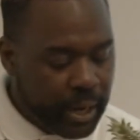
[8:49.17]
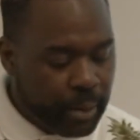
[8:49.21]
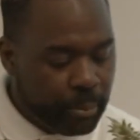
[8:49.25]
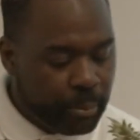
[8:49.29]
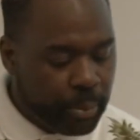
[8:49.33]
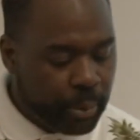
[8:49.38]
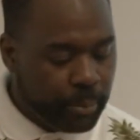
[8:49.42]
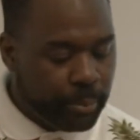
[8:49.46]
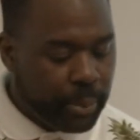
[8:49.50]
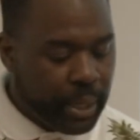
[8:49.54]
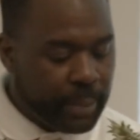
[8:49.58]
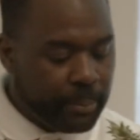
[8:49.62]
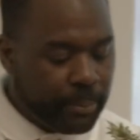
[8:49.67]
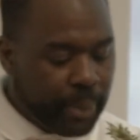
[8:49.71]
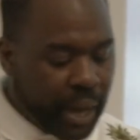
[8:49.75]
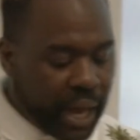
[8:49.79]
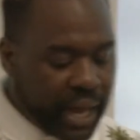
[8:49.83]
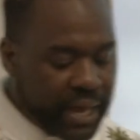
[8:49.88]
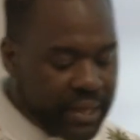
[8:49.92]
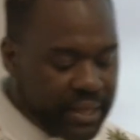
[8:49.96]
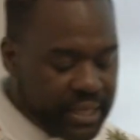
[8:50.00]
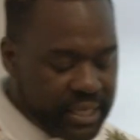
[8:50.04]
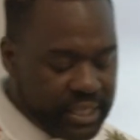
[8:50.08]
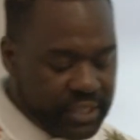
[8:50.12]
But
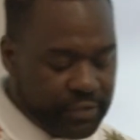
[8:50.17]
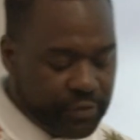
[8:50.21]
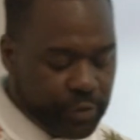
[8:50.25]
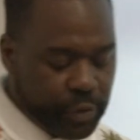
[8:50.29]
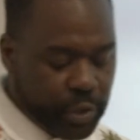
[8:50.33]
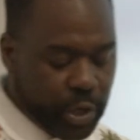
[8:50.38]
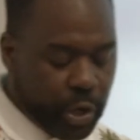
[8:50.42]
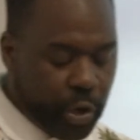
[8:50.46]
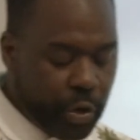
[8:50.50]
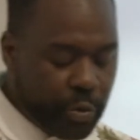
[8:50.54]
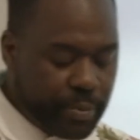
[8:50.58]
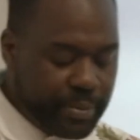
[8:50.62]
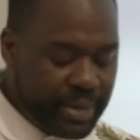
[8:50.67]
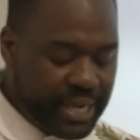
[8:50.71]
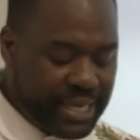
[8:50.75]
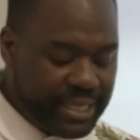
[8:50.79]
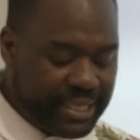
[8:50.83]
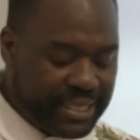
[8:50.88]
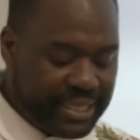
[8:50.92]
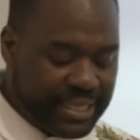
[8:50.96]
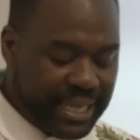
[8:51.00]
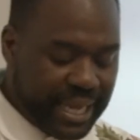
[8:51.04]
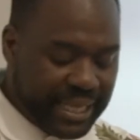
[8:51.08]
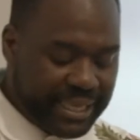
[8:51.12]
by this, Foucault
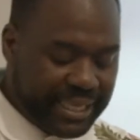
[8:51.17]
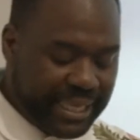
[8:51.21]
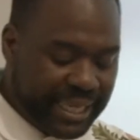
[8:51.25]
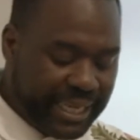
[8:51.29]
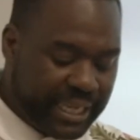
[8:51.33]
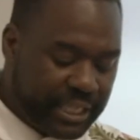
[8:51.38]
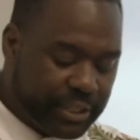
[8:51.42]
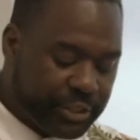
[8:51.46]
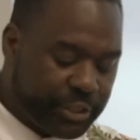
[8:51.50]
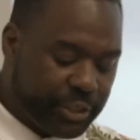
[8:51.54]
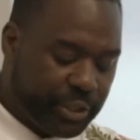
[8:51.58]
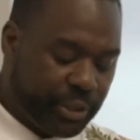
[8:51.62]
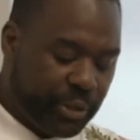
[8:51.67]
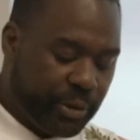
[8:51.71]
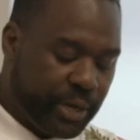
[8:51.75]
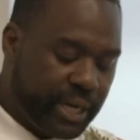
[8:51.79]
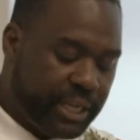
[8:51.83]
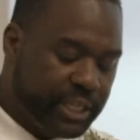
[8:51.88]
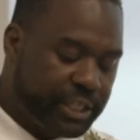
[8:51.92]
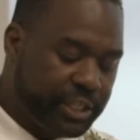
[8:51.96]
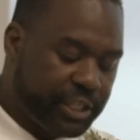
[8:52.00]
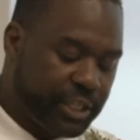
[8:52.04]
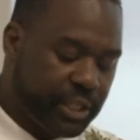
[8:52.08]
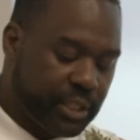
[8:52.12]
means that the
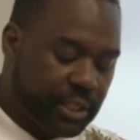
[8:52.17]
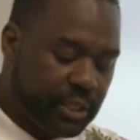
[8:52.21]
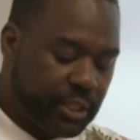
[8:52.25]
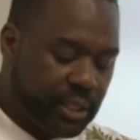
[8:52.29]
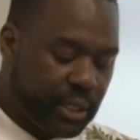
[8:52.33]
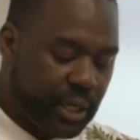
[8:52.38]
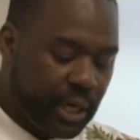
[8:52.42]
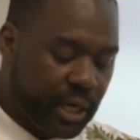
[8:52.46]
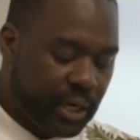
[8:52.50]
integration